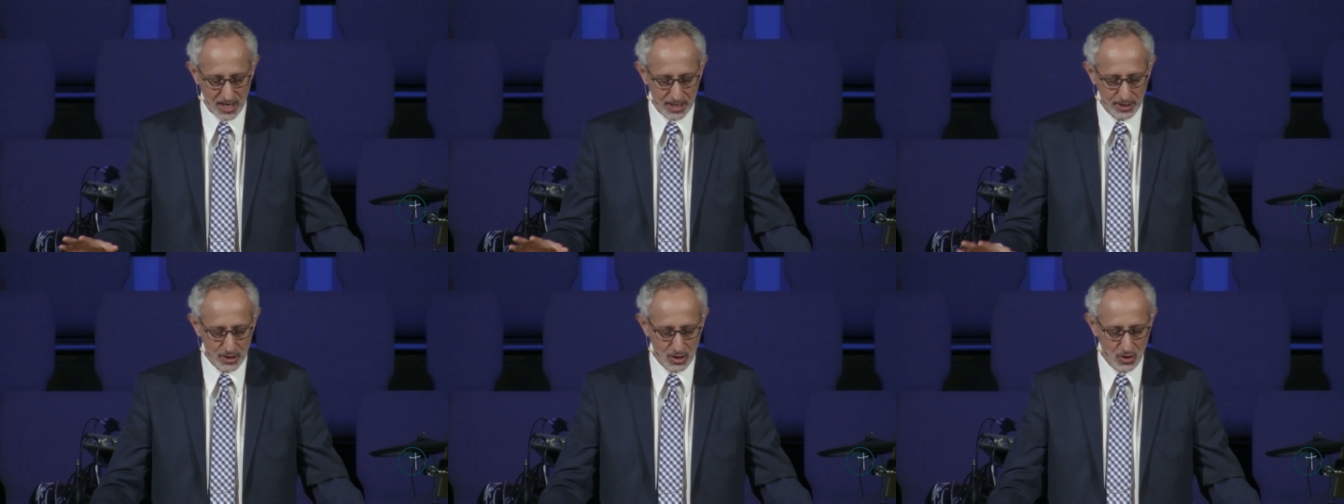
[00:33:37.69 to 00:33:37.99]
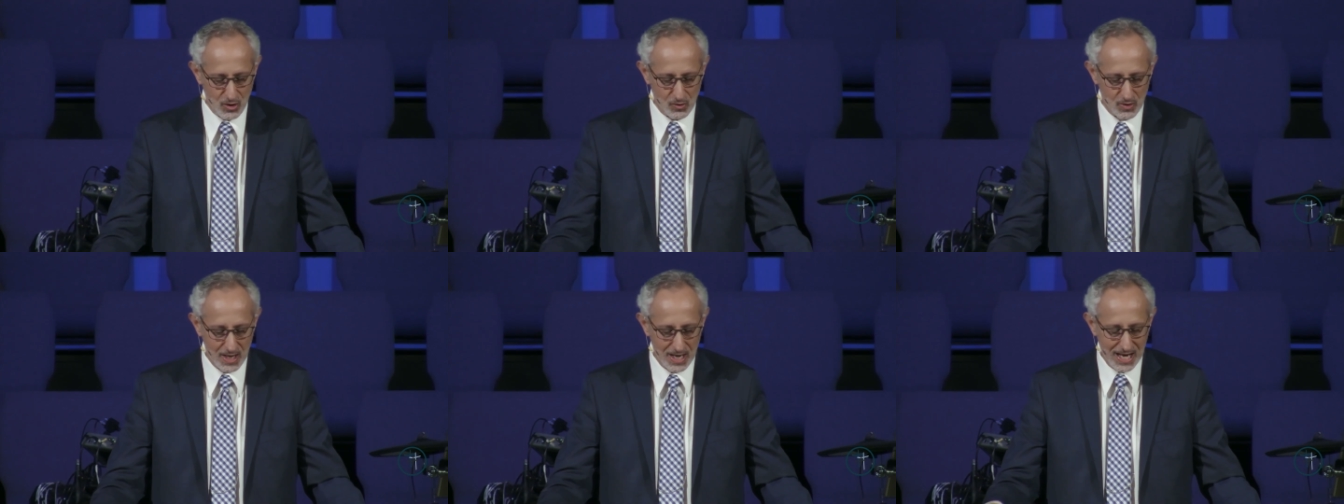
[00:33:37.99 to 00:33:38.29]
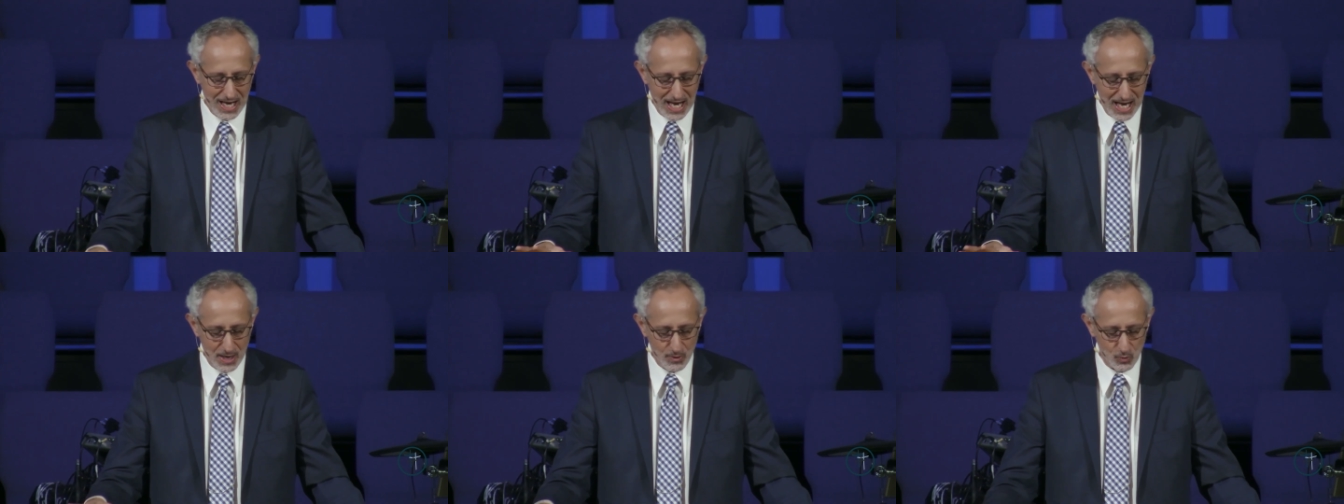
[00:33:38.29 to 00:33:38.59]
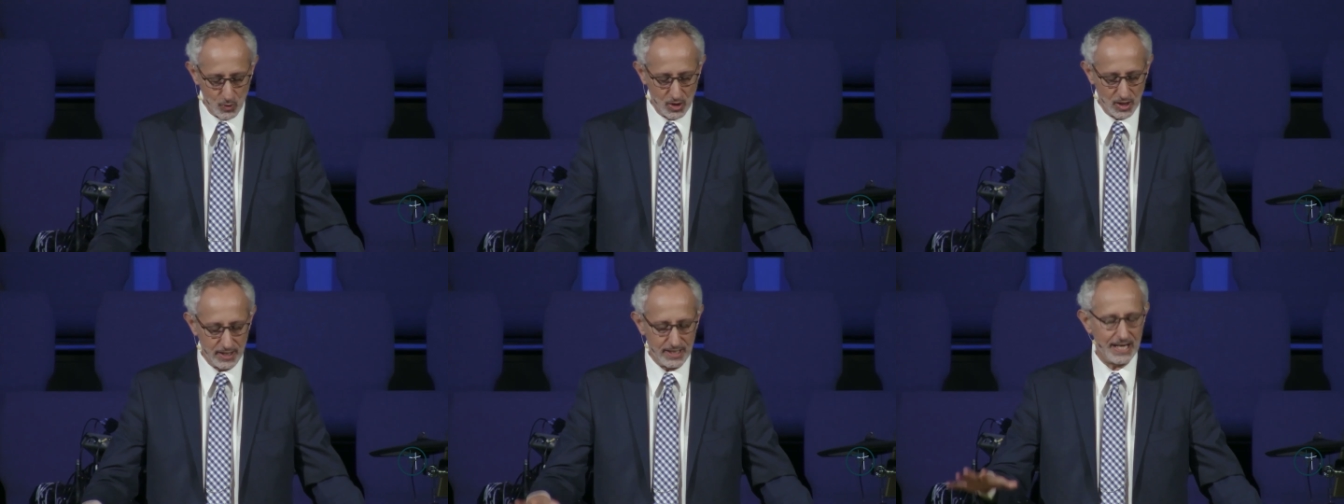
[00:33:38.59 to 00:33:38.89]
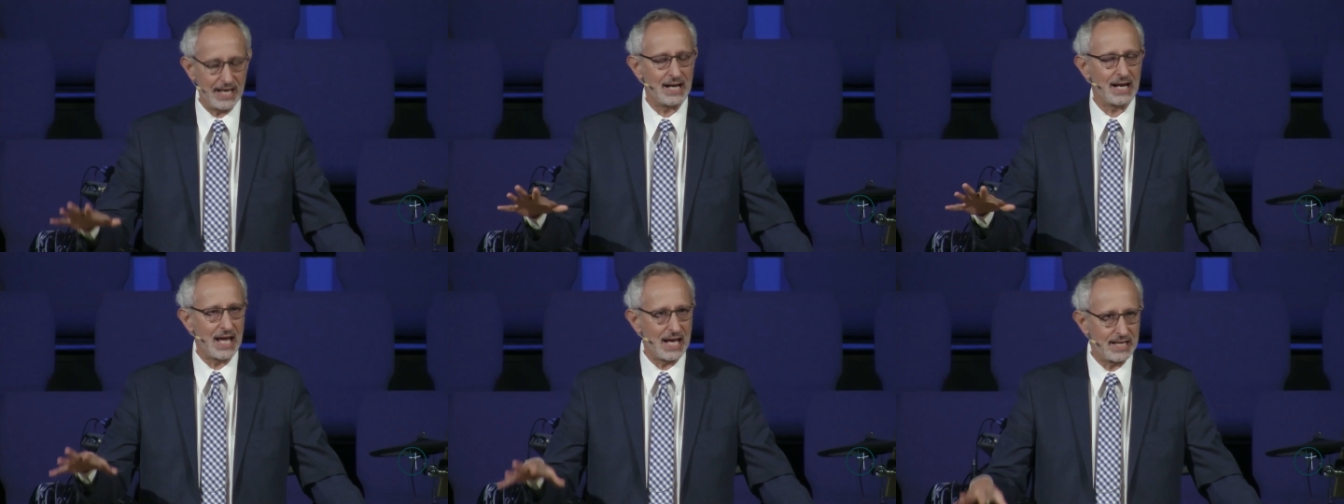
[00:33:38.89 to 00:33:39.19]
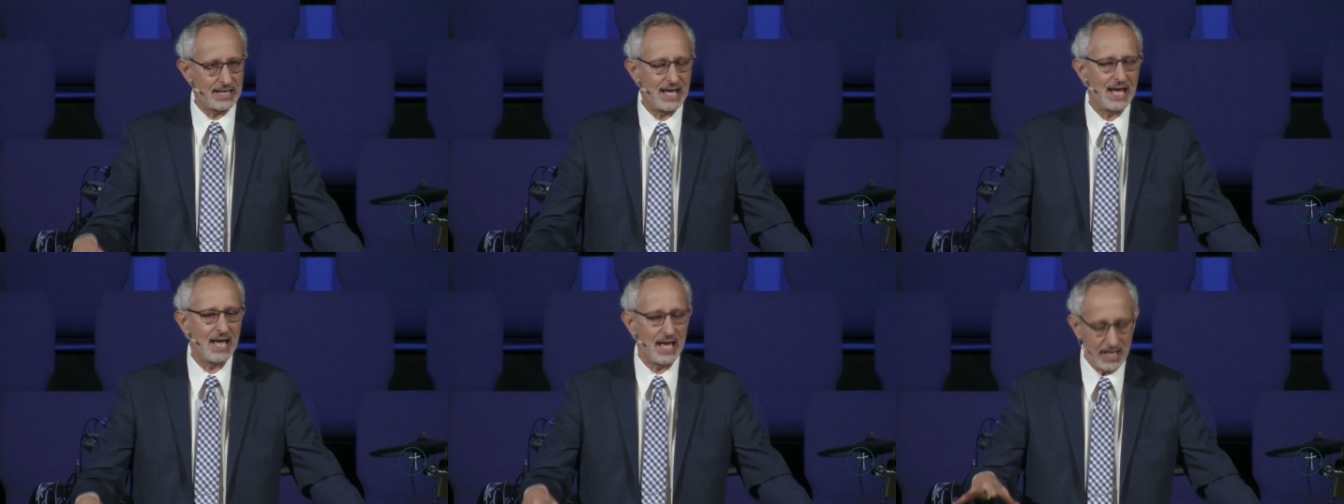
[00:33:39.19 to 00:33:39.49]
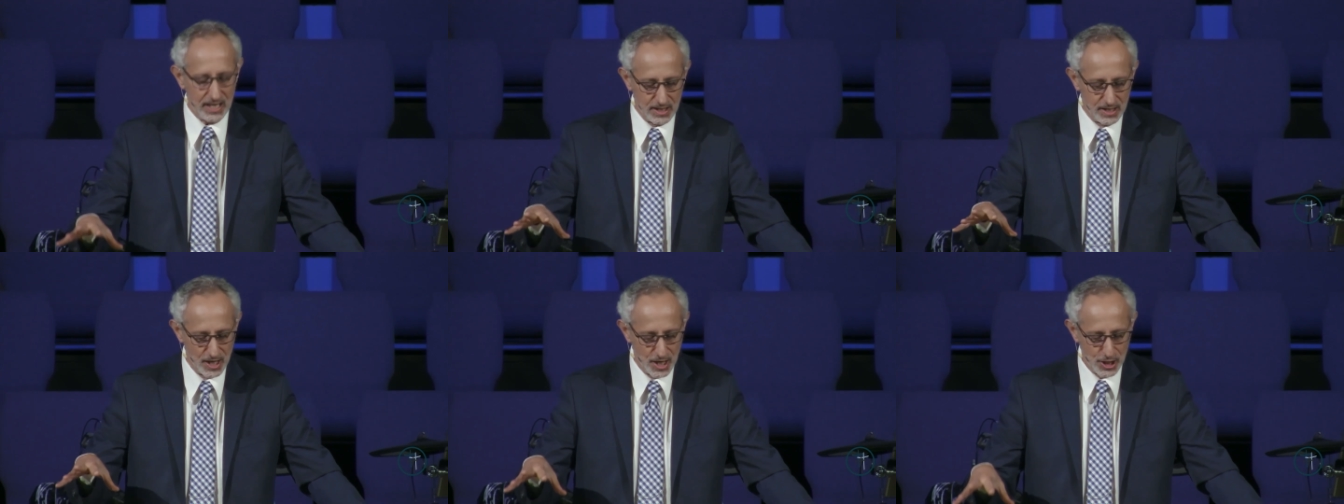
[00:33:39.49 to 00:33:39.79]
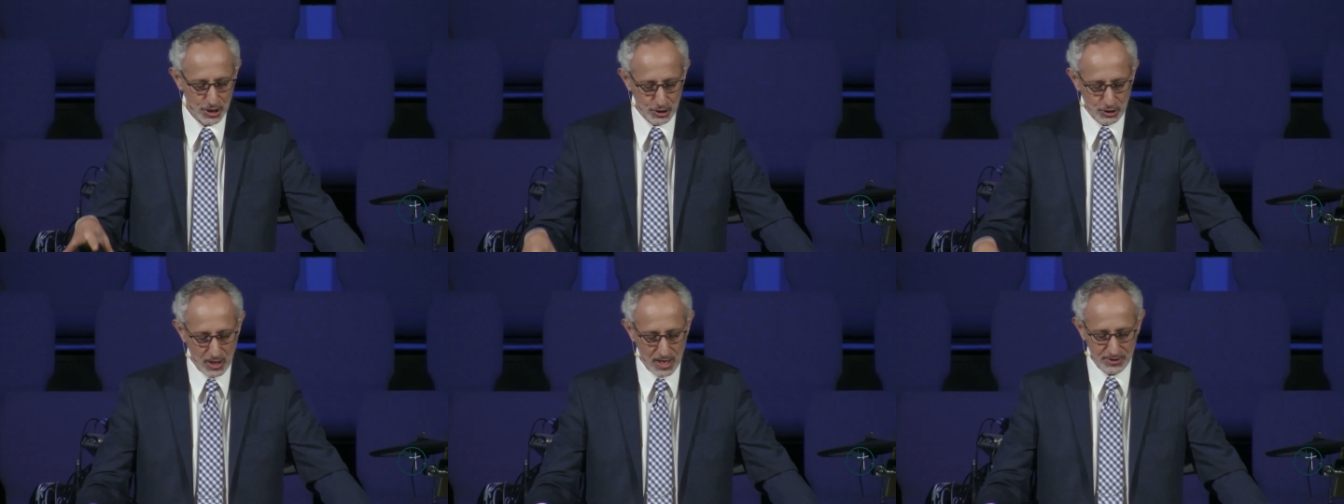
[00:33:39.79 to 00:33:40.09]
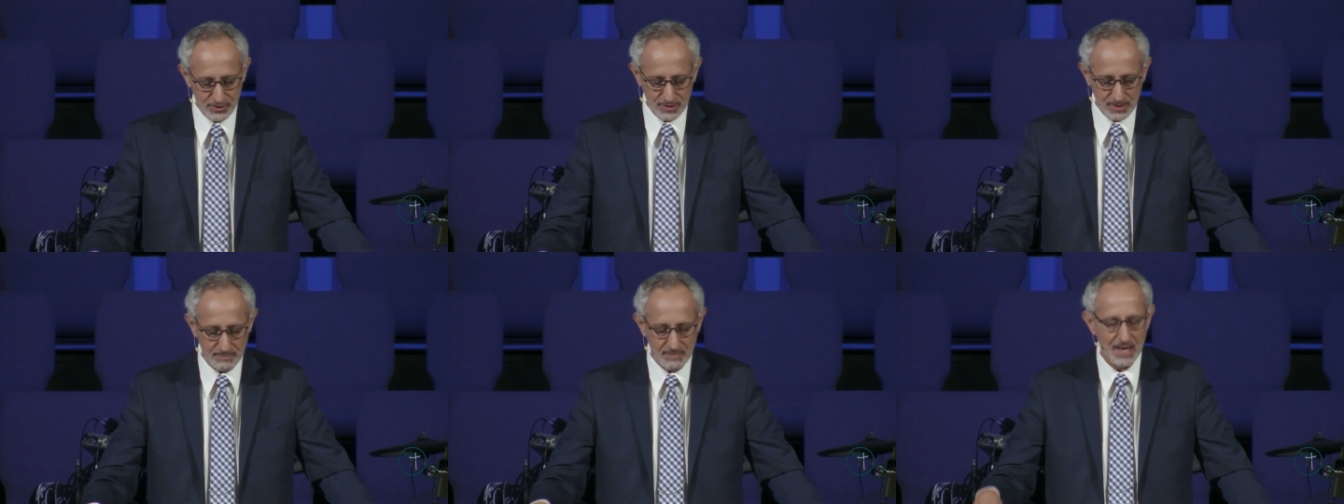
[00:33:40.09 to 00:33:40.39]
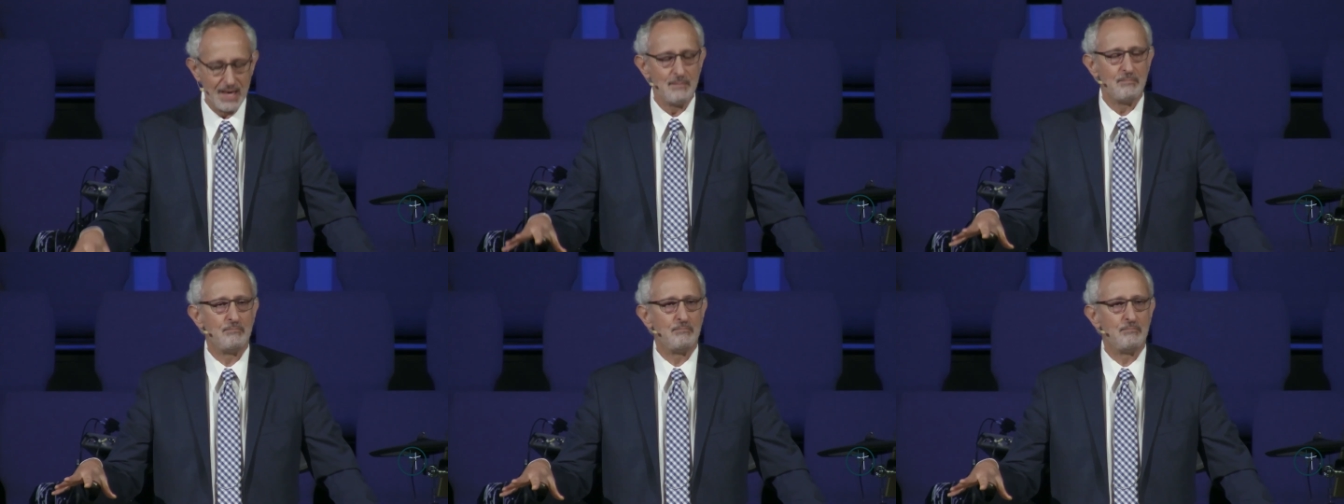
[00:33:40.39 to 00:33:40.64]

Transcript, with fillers: I know I would and I can trust Him